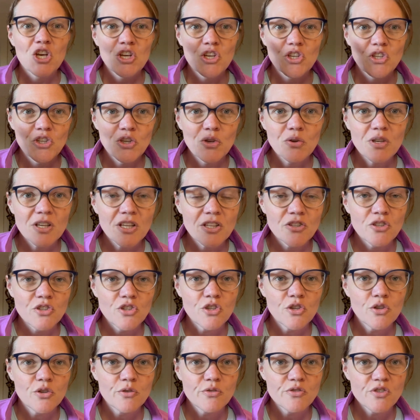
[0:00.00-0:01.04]
You can
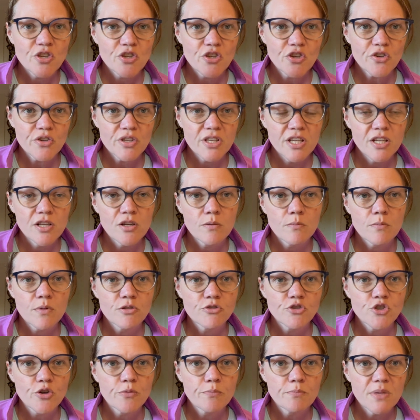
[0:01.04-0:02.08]
use your Keto
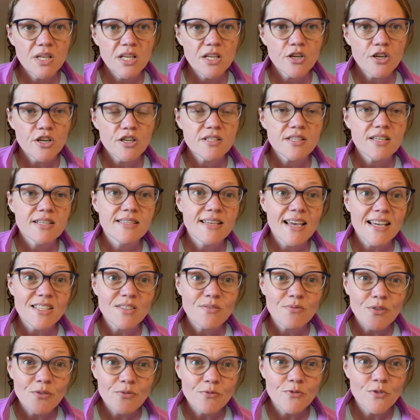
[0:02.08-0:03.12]
Mojo meter to
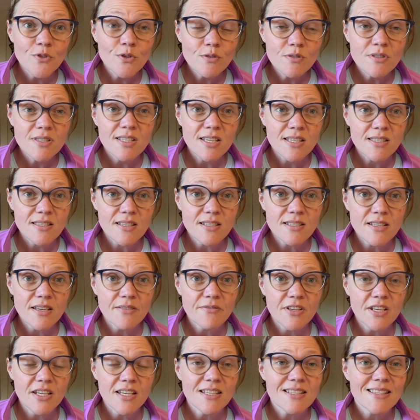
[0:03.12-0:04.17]
test for food
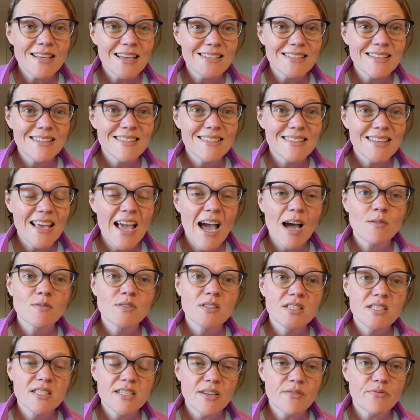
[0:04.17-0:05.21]
sensitivities and to see how
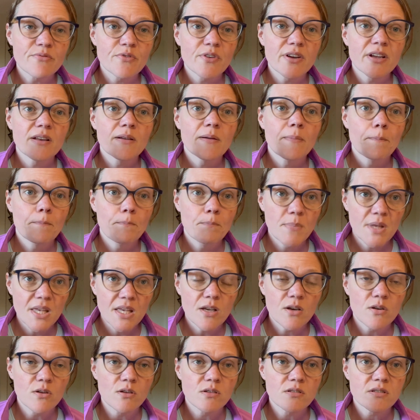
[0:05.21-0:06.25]
different
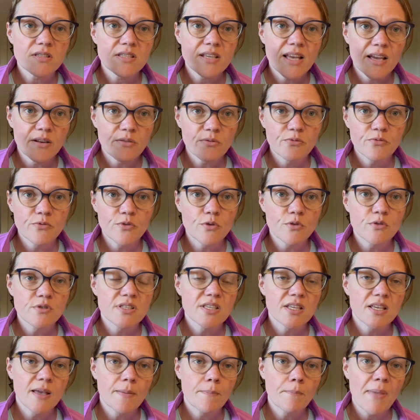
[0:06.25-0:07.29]
meals and
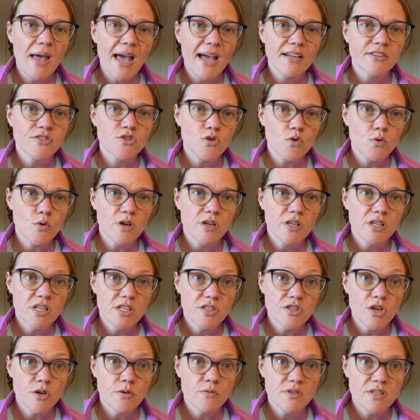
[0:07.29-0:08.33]
foods impact your
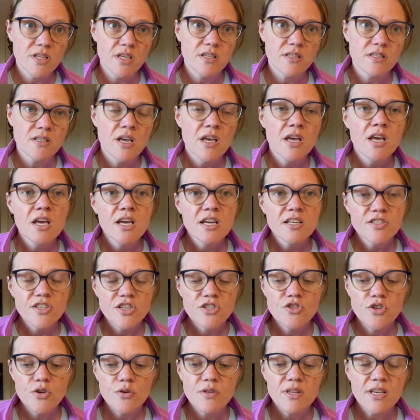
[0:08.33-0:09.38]
ketosis. To
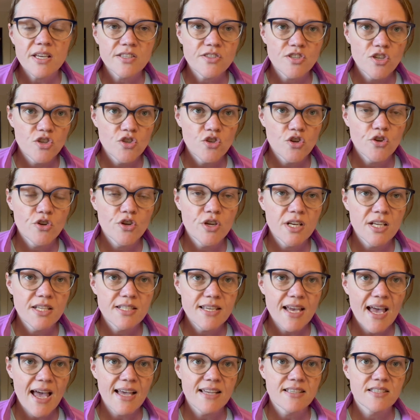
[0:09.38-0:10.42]
do this, you're going to
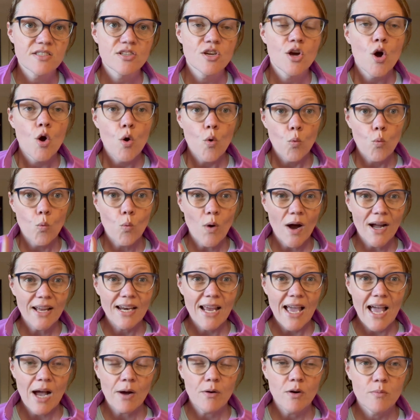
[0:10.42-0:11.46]
test 1
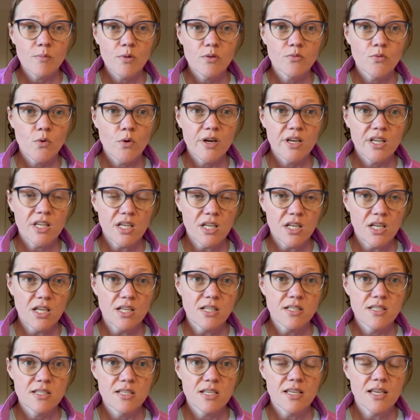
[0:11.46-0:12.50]
hour before
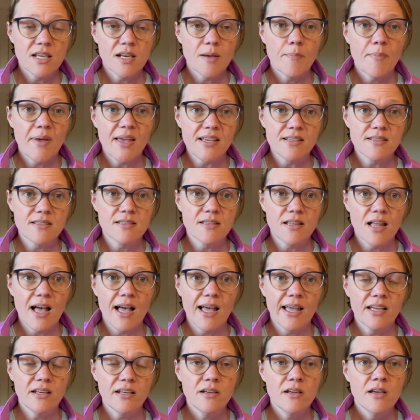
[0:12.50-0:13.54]
eating to get a
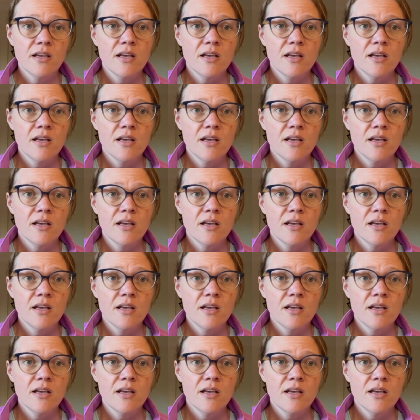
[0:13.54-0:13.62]
baseline.